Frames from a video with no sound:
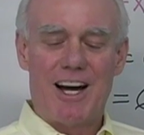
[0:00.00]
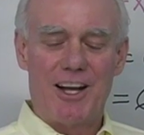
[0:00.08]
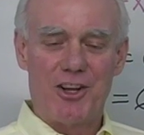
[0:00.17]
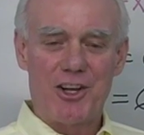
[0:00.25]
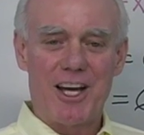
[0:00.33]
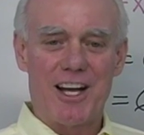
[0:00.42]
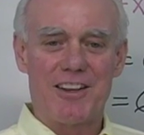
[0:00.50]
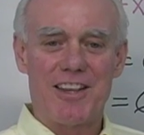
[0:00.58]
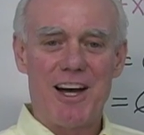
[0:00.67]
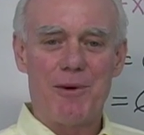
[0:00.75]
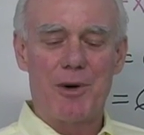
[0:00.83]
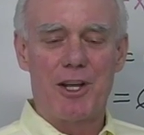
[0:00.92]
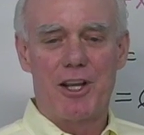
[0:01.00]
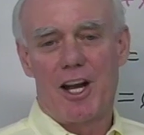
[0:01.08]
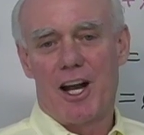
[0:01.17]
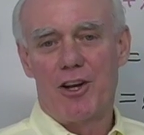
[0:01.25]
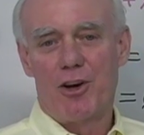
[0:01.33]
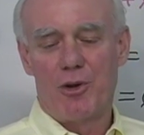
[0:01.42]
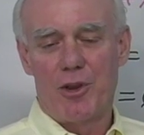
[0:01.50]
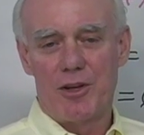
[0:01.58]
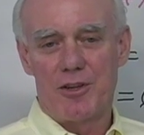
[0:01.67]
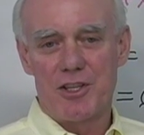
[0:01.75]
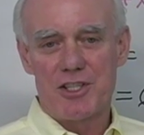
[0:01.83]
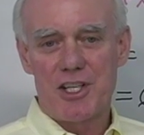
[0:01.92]
I look at it that way, and then I know
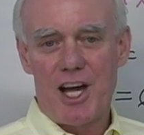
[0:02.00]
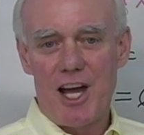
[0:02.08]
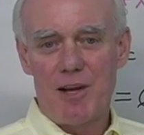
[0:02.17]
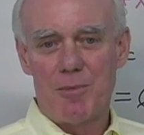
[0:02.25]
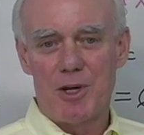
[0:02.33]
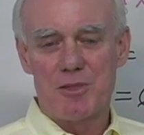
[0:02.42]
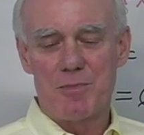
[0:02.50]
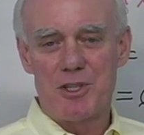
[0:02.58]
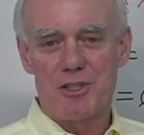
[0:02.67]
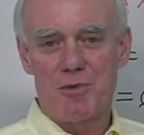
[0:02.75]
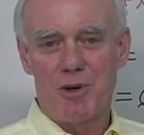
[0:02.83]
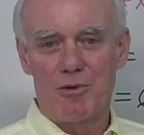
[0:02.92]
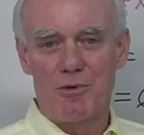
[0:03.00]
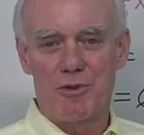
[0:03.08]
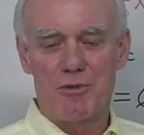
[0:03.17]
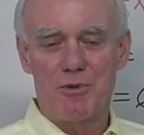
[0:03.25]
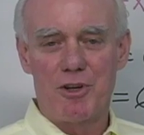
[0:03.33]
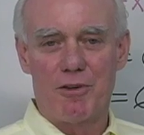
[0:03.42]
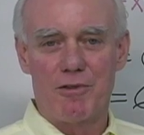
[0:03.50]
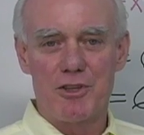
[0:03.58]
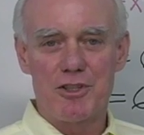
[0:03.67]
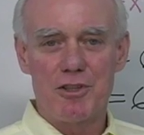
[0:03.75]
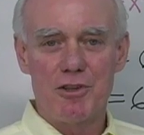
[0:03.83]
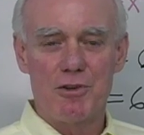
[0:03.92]
that the sine must be square root 3 over
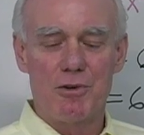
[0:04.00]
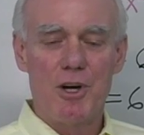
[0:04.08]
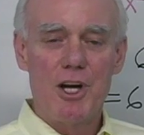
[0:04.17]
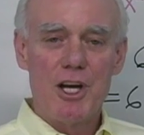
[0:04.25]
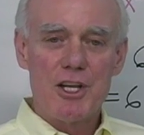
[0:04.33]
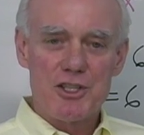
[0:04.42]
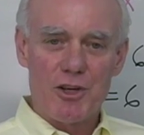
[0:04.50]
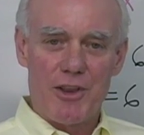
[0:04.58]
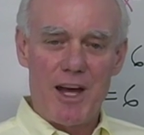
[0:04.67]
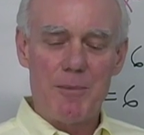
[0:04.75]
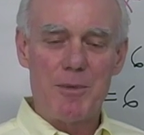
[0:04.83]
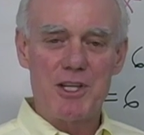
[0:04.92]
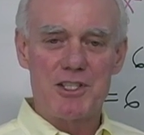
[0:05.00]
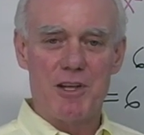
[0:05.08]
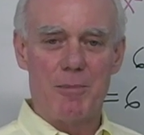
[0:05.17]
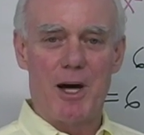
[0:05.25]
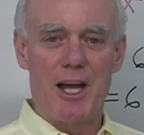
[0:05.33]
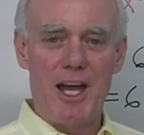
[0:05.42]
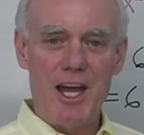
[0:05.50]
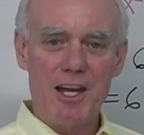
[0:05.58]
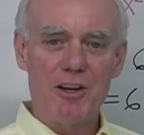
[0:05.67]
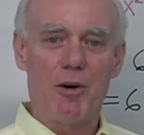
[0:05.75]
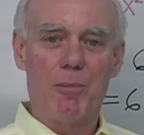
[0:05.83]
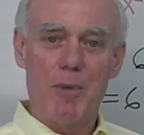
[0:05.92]
2, so that means that my
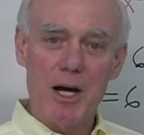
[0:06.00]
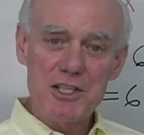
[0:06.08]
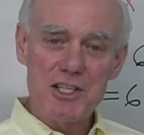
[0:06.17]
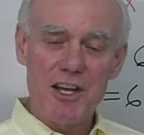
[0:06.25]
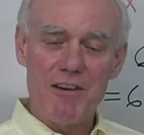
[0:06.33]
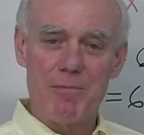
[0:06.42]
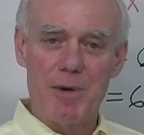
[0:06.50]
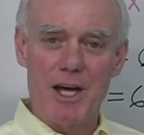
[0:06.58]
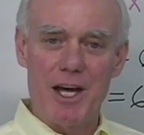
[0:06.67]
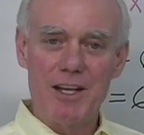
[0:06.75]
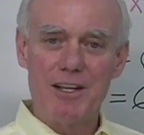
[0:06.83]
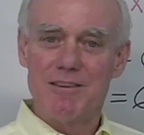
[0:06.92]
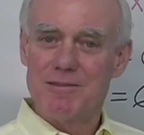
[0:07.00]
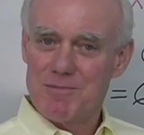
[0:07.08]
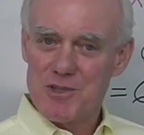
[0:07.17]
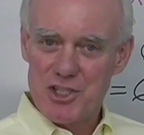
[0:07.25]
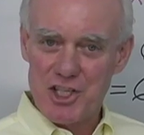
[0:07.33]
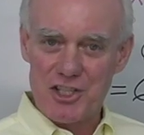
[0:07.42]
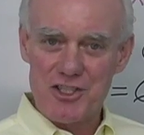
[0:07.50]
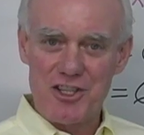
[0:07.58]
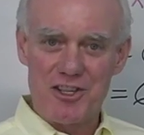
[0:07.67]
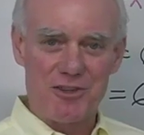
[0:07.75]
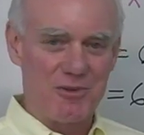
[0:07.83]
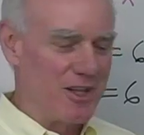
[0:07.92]
angle must have been
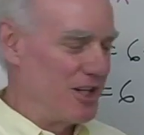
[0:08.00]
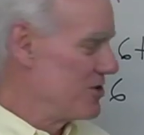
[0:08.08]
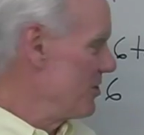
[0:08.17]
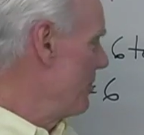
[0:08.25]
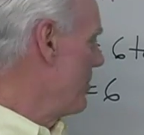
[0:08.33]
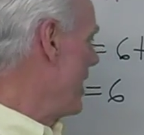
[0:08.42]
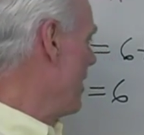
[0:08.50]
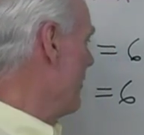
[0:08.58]
60 degrees or pi